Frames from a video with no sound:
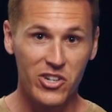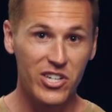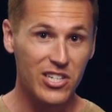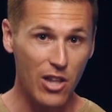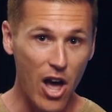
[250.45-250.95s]

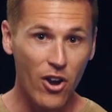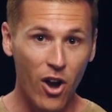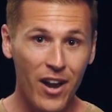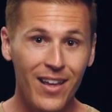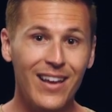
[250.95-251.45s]
Just log
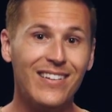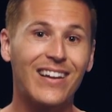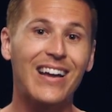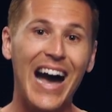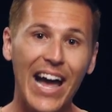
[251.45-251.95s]
on
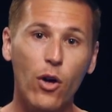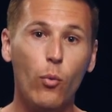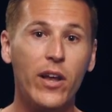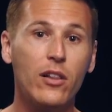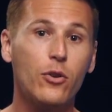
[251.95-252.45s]
to
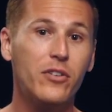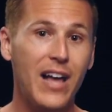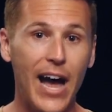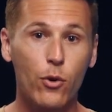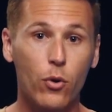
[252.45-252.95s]

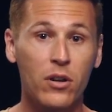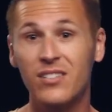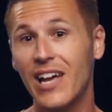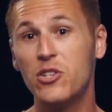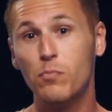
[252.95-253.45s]

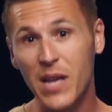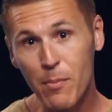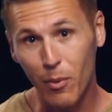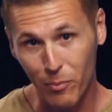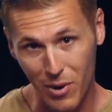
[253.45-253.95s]

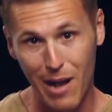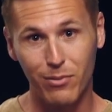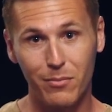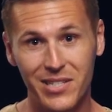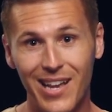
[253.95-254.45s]

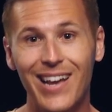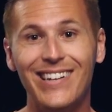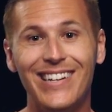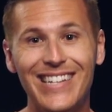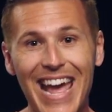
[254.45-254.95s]
kylewinkler.org/peopleproblems
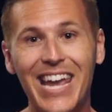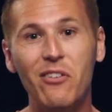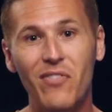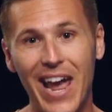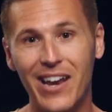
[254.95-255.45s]
to take
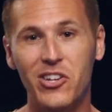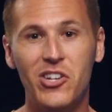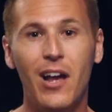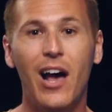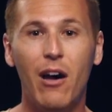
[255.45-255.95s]

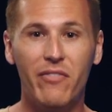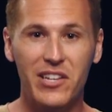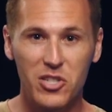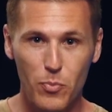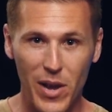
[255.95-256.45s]
advantage of
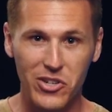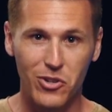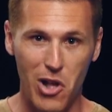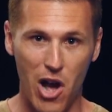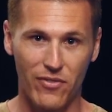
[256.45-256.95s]
this
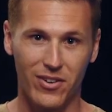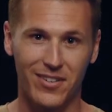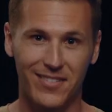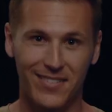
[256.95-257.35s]
special offer.